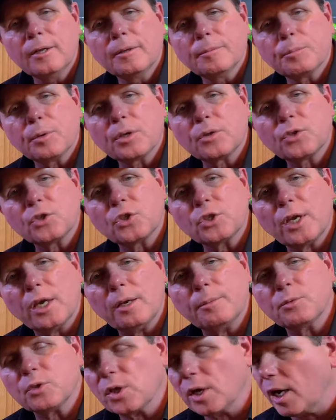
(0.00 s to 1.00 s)
But at the
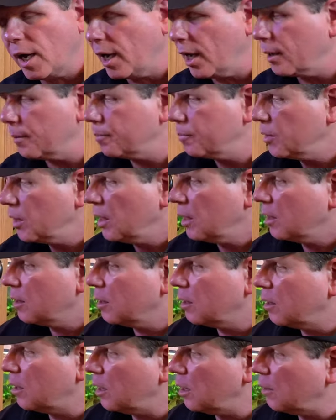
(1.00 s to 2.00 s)
same time,
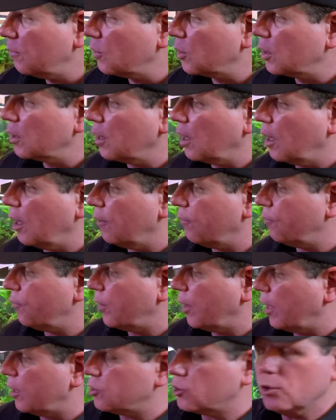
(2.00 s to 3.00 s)
leave enough,
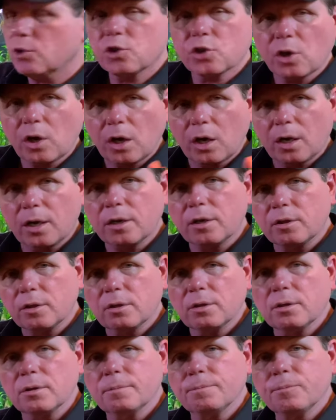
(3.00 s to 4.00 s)
as you saw in
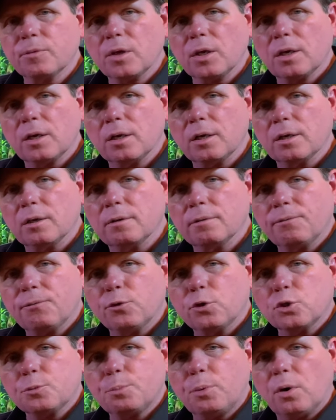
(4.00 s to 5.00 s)
the
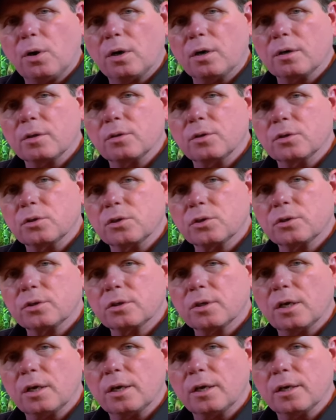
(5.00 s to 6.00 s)
first part of this,
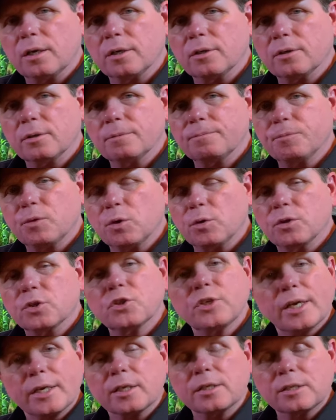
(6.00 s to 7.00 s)
or the
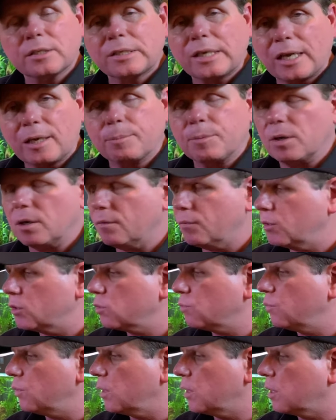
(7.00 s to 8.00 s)
second segment of this
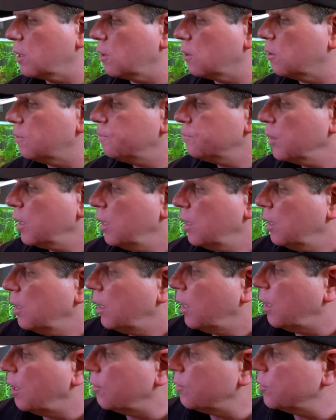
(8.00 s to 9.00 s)
video,
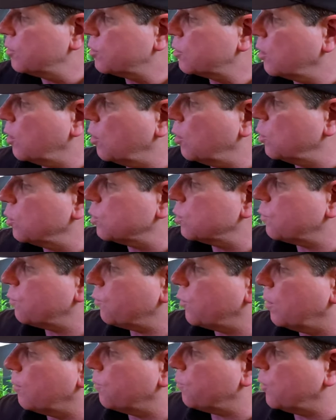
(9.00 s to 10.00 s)
how this goes
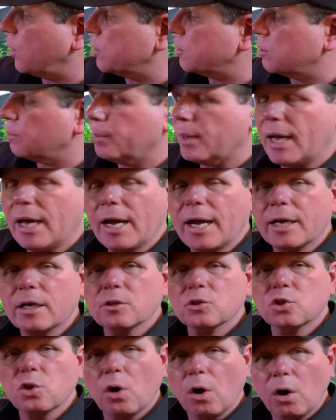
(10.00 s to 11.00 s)
from front to back,
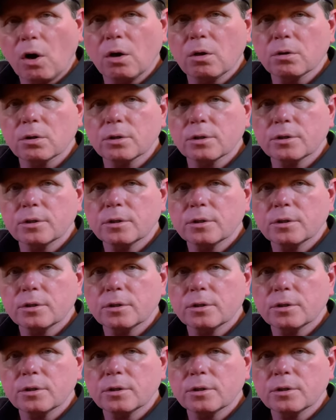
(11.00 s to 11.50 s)
taller,